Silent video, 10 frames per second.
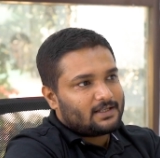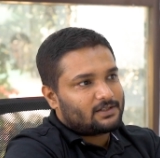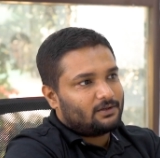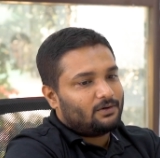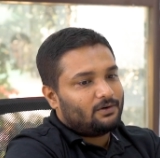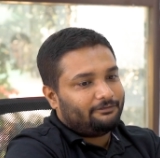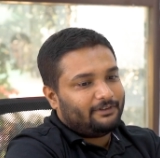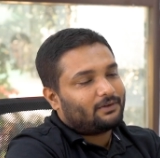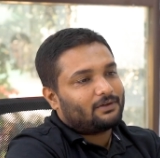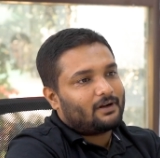So
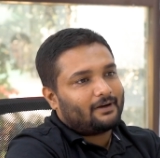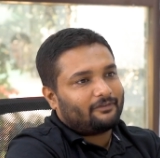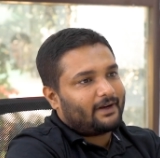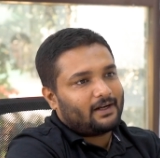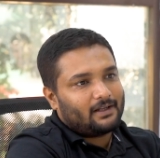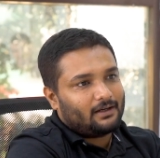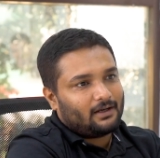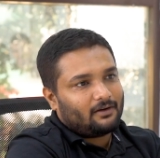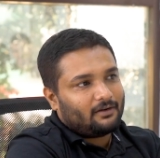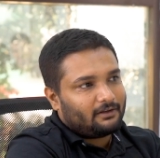we could not find
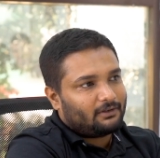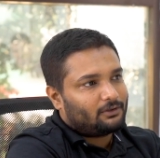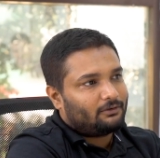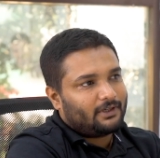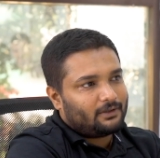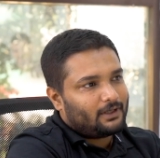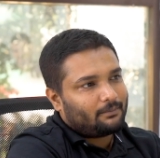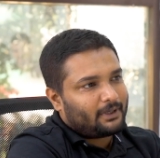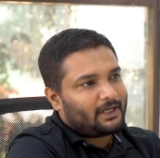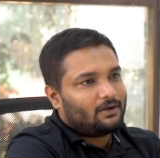a, even though we are doing
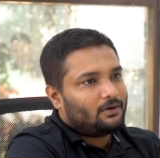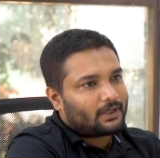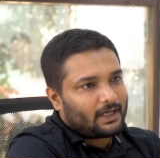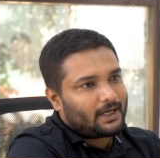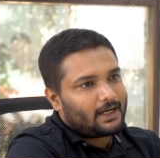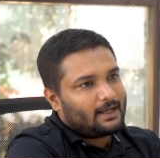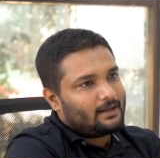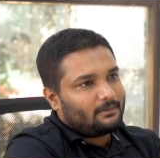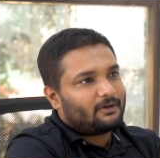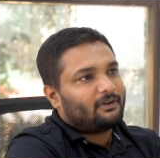pretty okay,
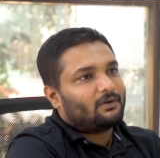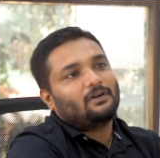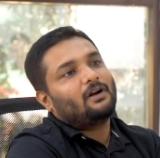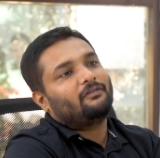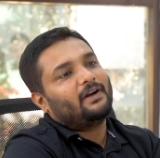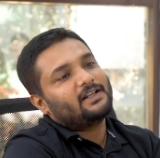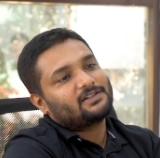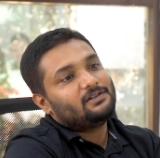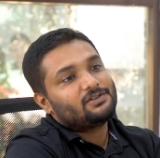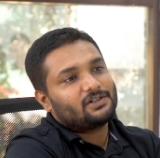but we could not find a
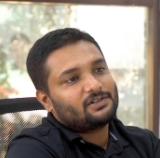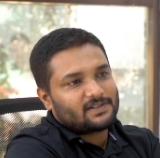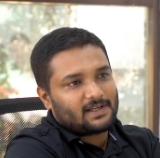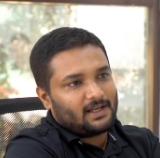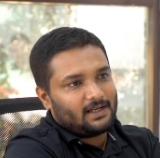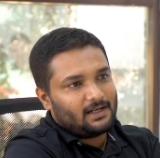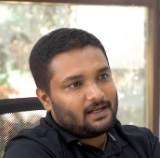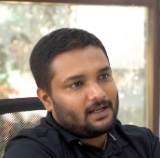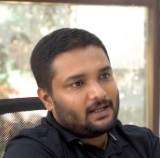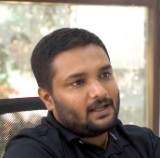solution to scale.
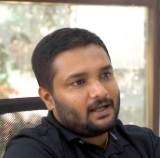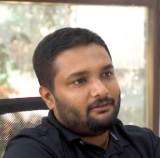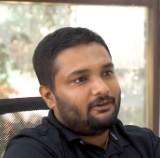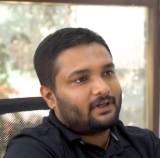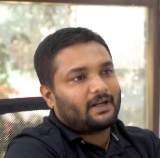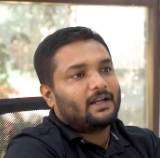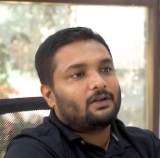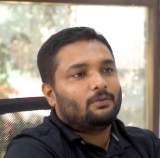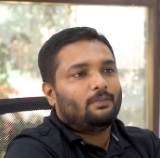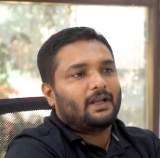Uh, we were trying
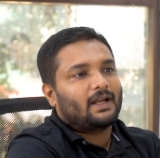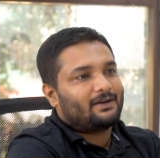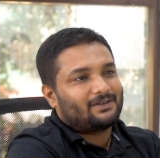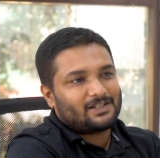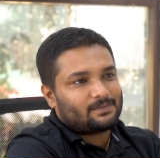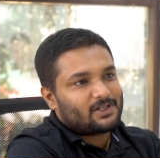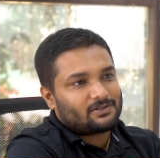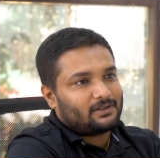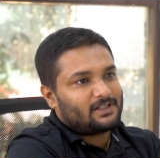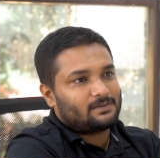to bring advertisements
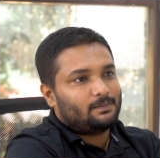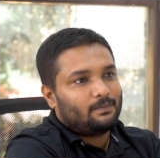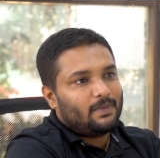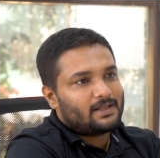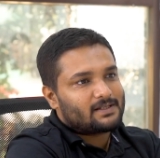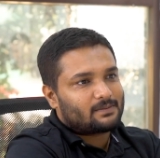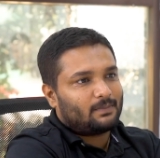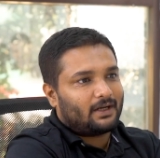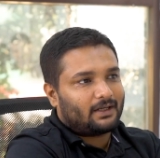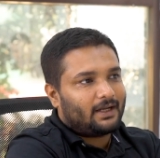on this bins,
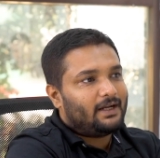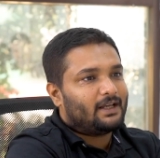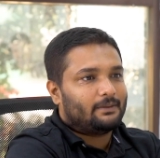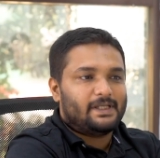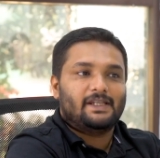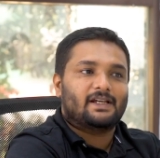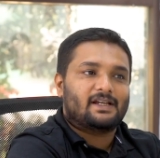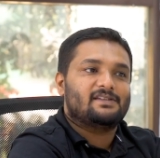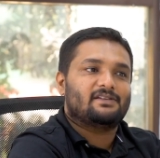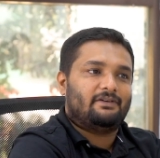but India being a
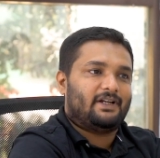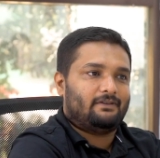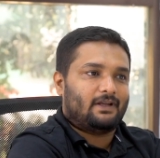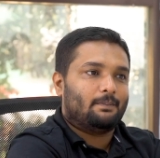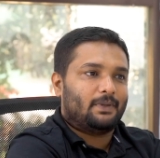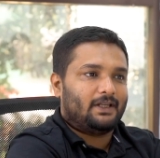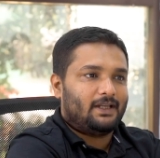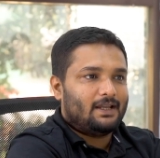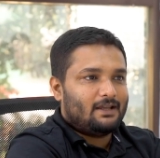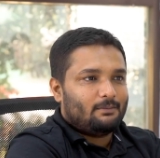conservative
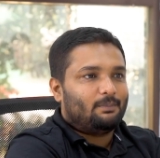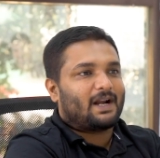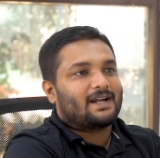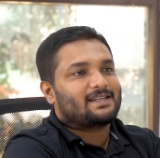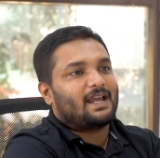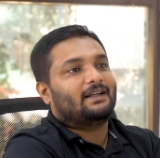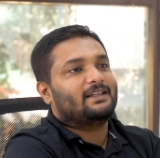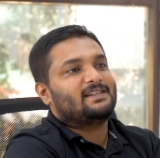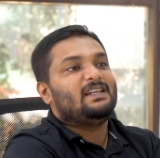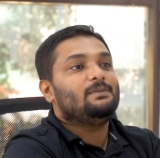company, brands had
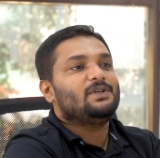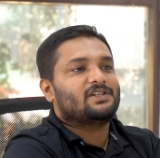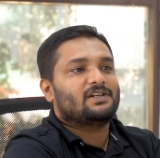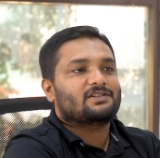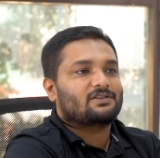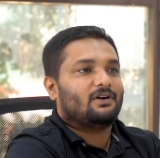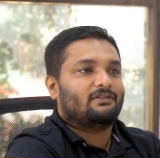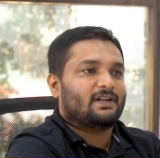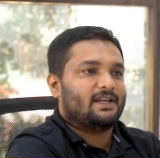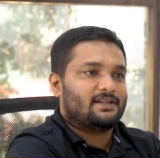this inhibitions to
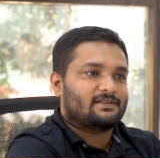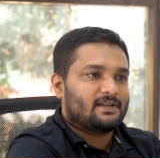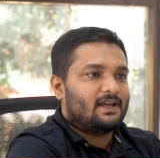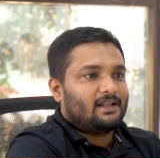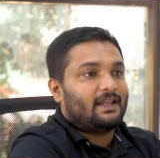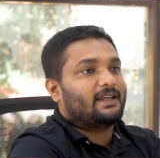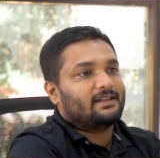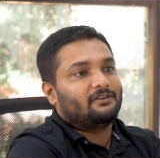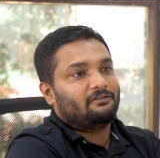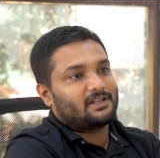advertise, like
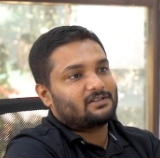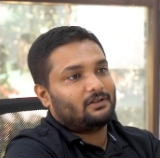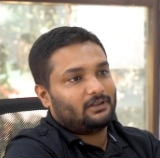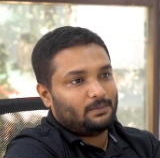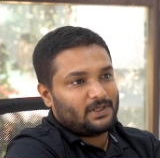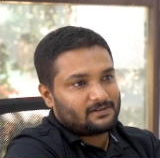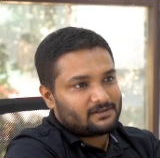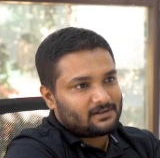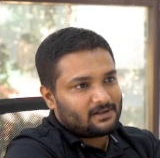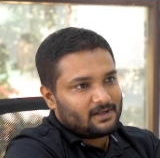in the West on the
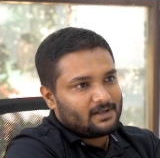bins.